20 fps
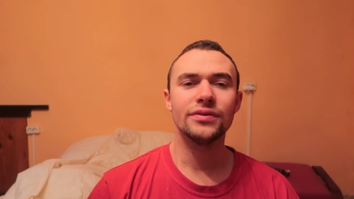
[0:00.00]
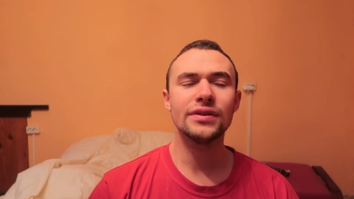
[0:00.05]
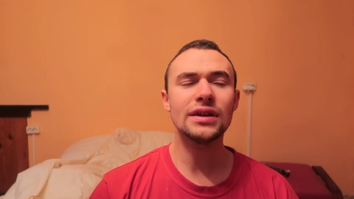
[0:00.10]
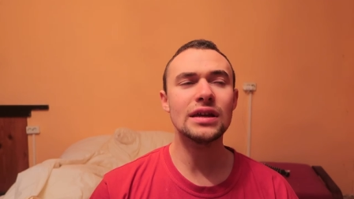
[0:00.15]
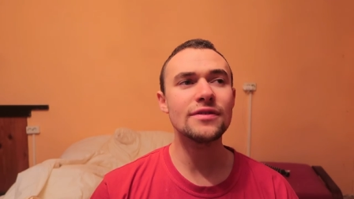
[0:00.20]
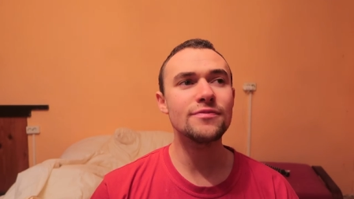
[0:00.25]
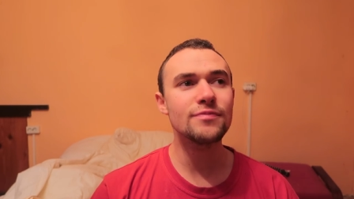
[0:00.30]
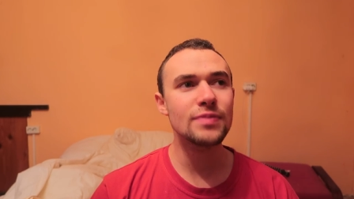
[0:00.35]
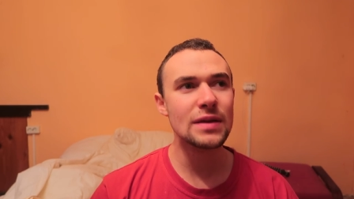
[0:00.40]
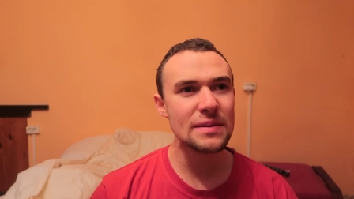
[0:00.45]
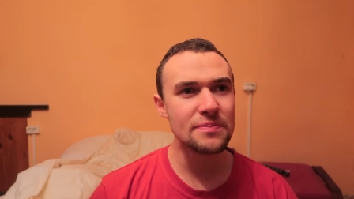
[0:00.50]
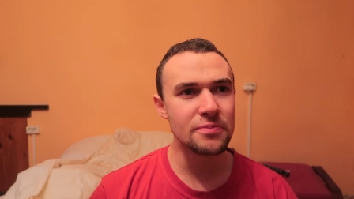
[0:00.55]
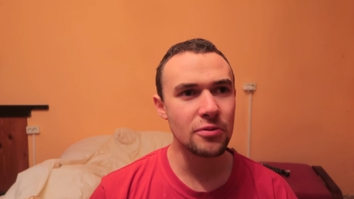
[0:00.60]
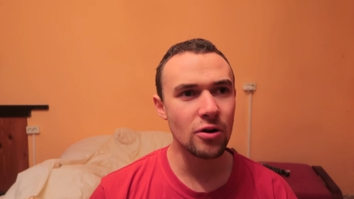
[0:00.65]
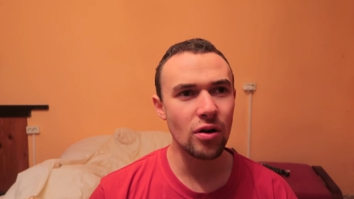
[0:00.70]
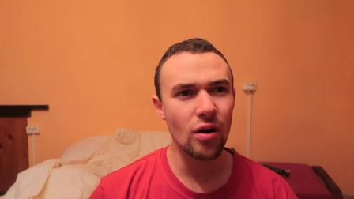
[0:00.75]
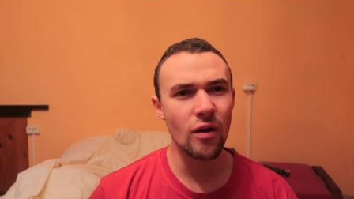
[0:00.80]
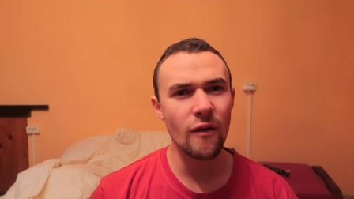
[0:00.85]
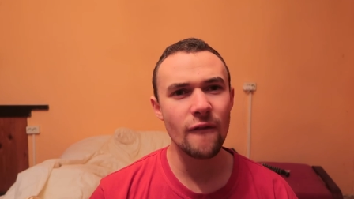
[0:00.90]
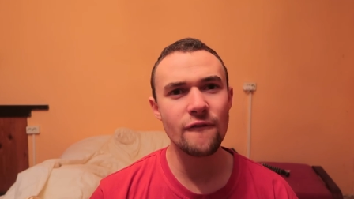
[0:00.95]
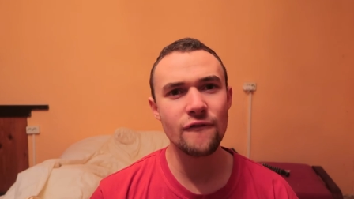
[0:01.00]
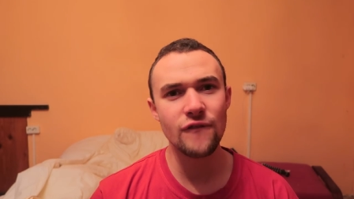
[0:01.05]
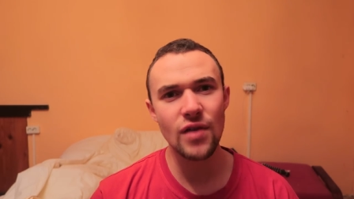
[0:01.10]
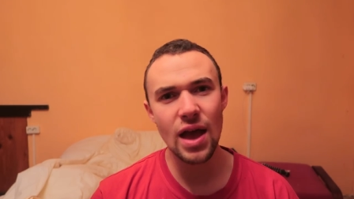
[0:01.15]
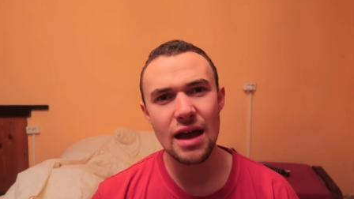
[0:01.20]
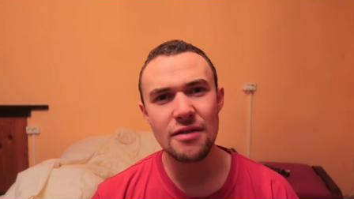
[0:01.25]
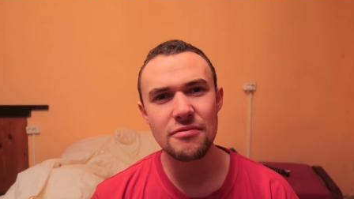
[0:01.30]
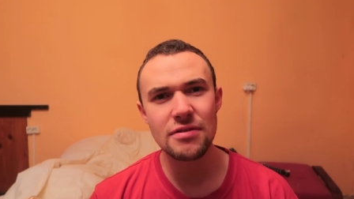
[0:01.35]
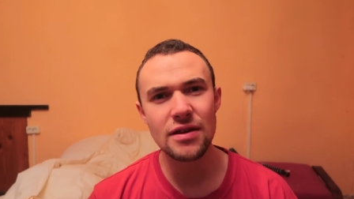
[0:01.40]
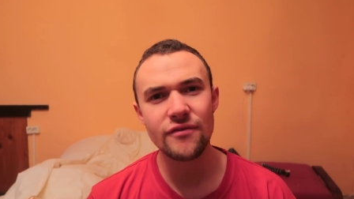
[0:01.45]
These people are
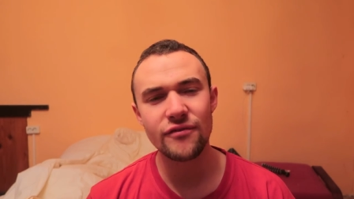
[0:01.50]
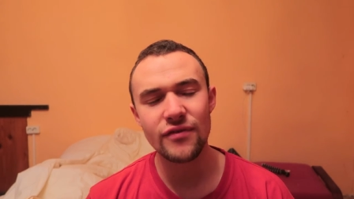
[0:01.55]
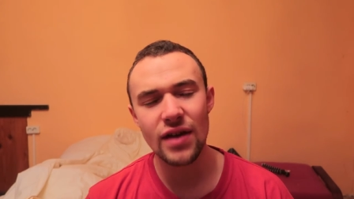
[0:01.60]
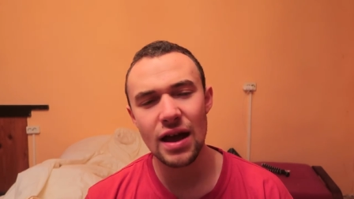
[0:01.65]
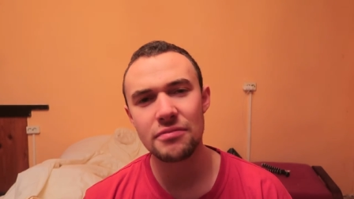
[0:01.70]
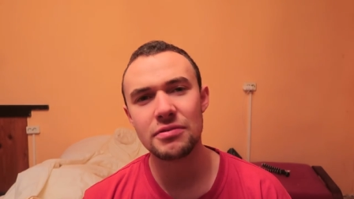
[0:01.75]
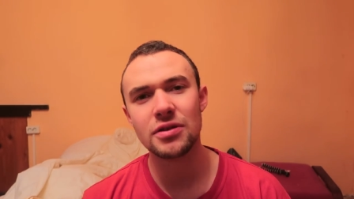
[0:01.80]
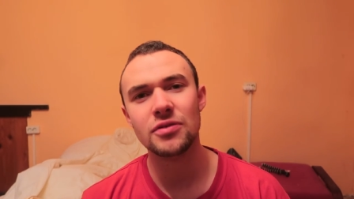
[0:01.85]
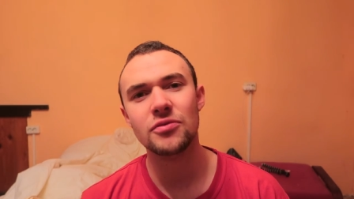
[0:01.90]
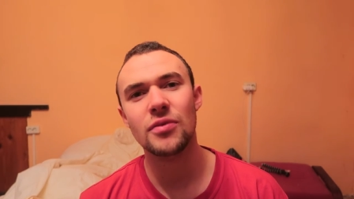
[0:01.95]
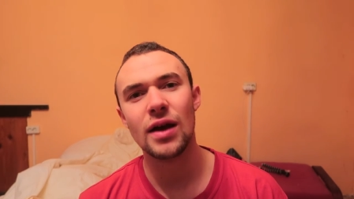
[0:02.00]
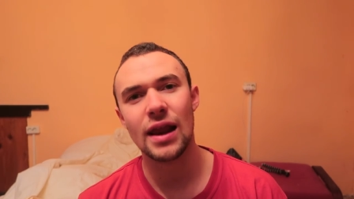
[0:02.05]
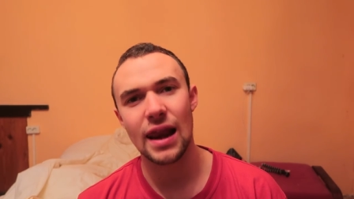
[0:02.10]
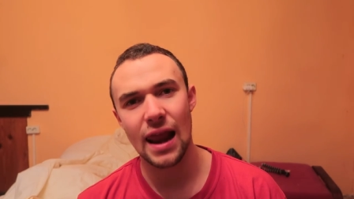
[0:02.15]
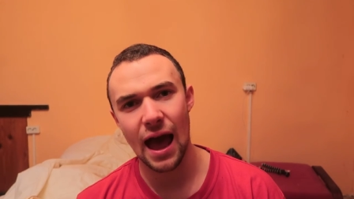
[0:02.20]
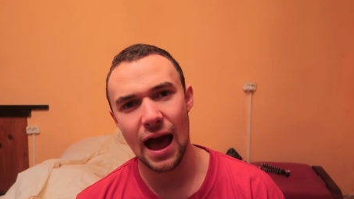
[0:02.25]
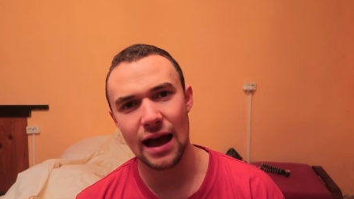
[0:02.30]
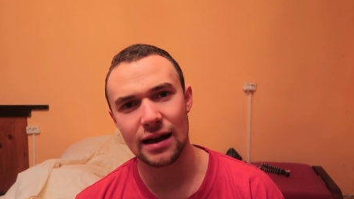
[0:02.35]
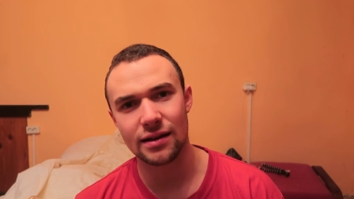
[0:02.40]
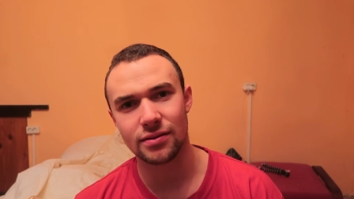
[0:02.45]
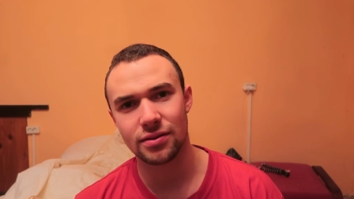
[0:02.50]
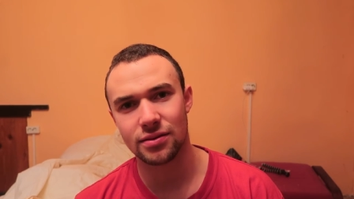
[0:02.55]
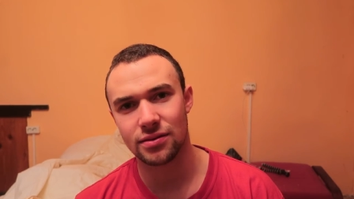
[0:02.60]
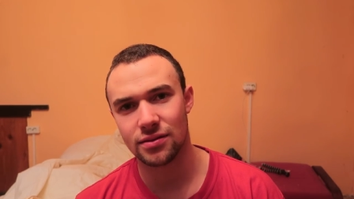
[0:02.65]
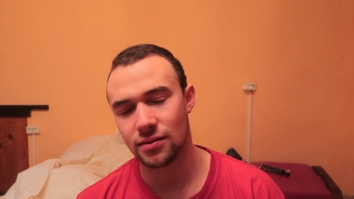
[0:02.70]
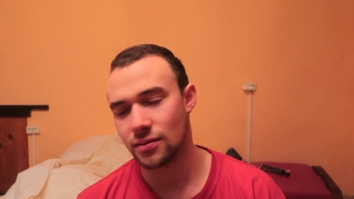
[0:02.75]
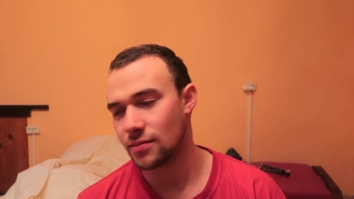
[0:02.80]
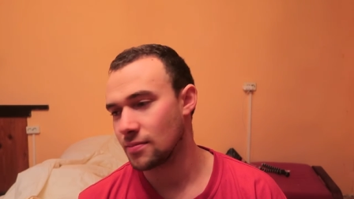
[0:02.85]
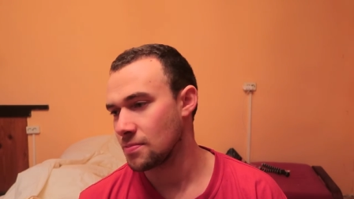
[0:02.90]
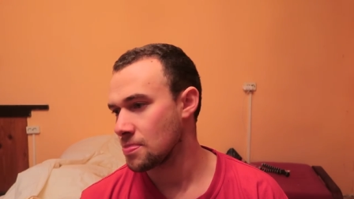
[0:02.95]
very, very relaxed.